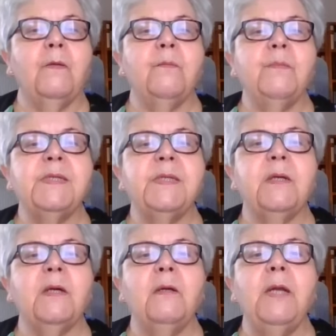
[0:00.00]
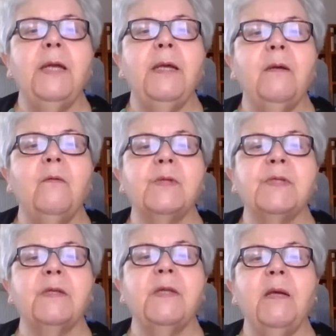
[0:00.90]
The mystical link with
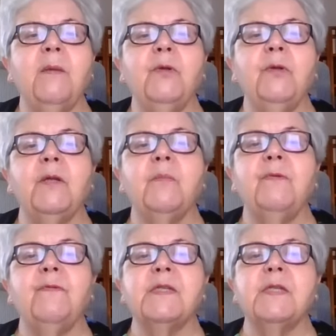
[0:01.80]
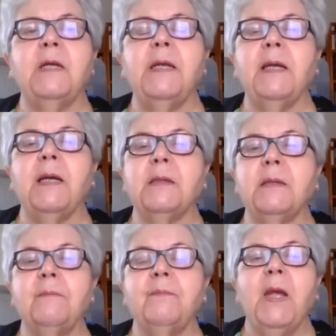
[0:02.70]
a daemon can be physically cut,
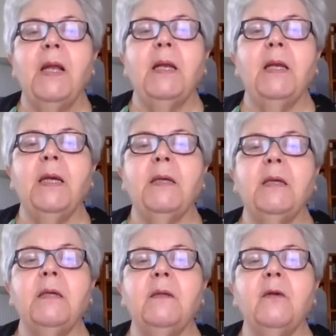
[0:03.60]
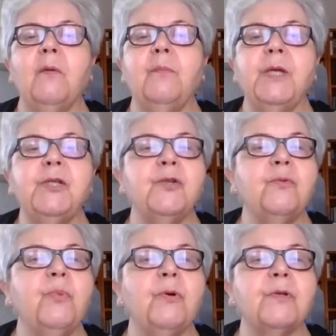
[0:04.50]
like in the
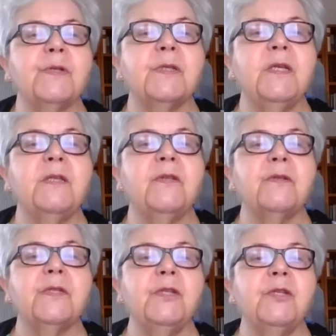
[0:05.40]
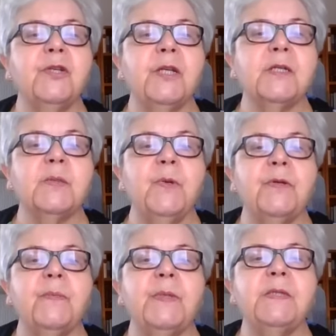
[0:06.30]
Oblation Board's intercision
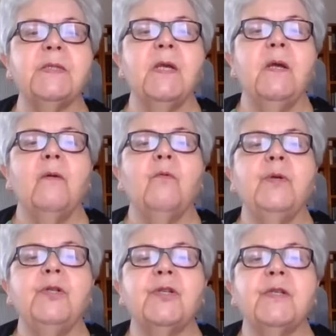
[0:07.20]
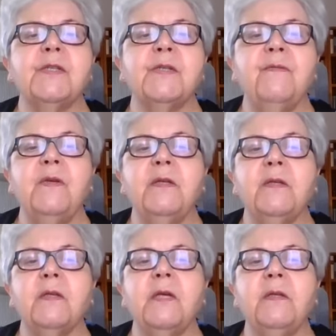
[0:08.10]
experiments, which
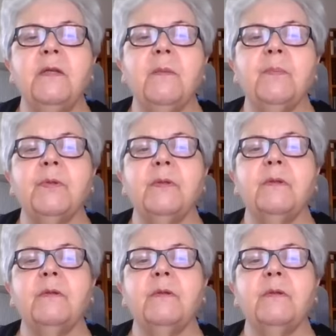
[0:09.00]
severed kidnapped